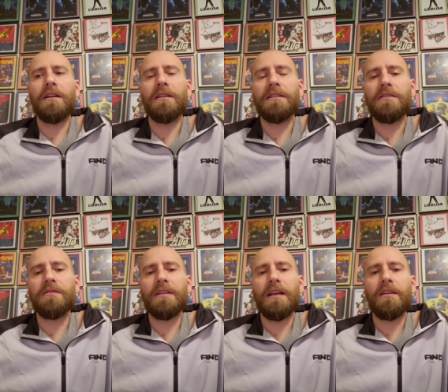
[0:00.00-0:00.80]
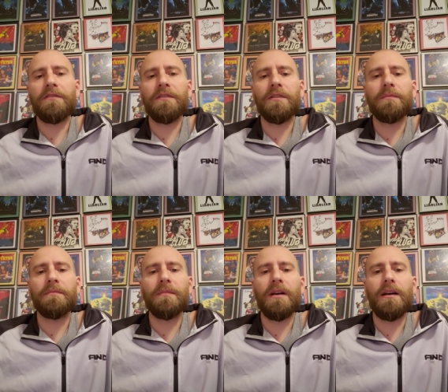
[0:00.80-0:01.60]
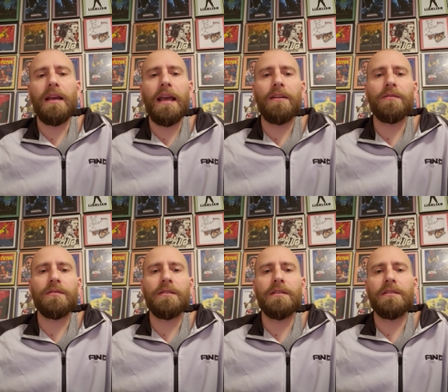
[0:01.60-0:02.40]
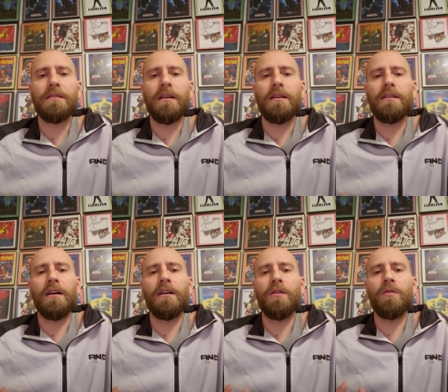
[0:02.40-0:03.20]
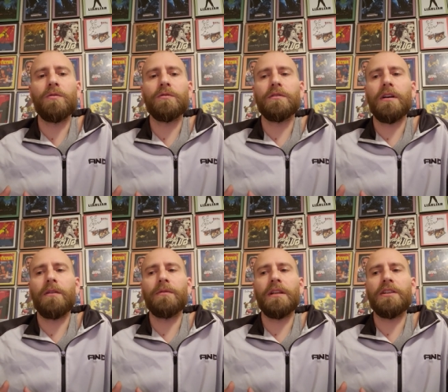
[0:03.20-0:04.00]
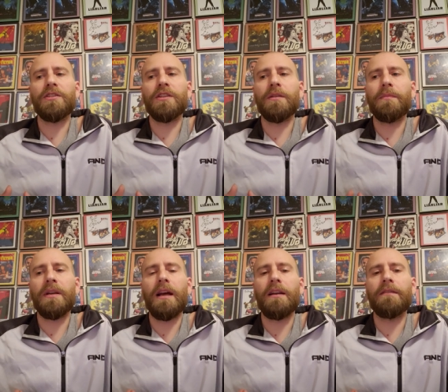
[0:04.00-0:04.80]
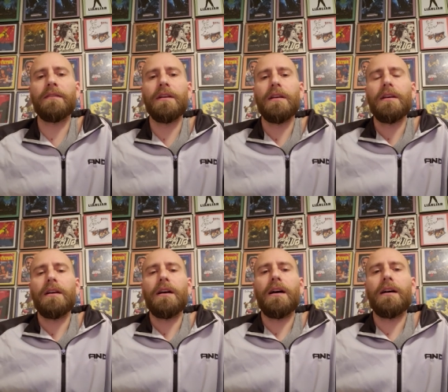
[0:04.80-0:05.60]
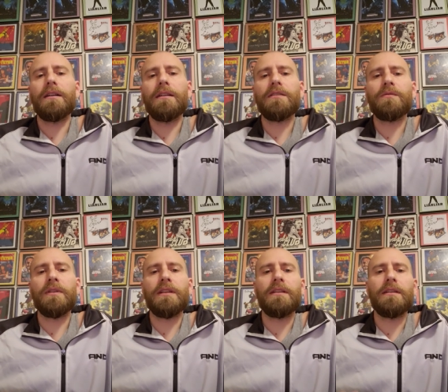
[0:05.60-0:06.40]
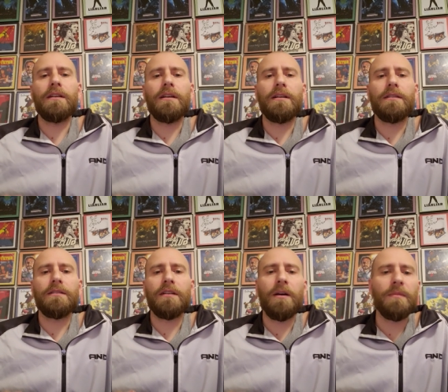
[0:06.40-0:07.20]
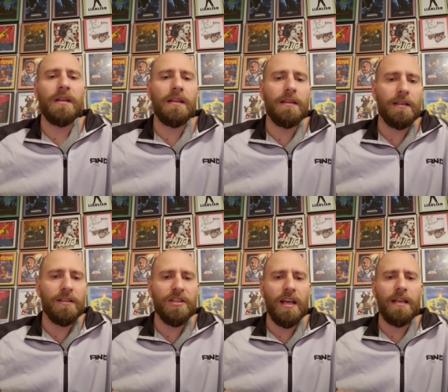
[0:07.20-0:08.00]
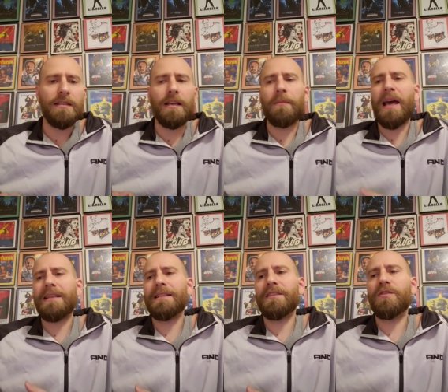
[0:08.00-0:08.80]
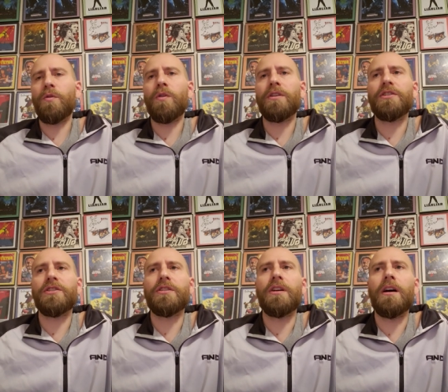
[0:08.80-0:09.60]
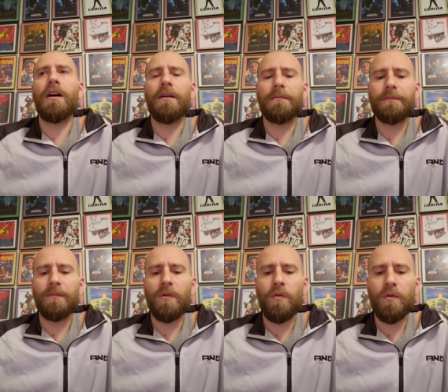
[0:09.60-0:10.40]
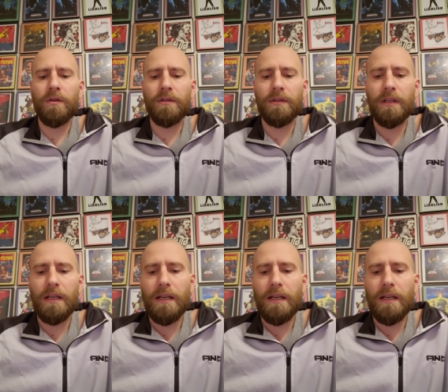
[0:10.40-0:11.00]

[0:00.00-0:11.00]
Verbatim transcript: Uh, it's interesting how the film uh, handles this uh, young and old uh, relationship and kind of uh, it doesn't really succumb to any of the cliches like passing the torch um, or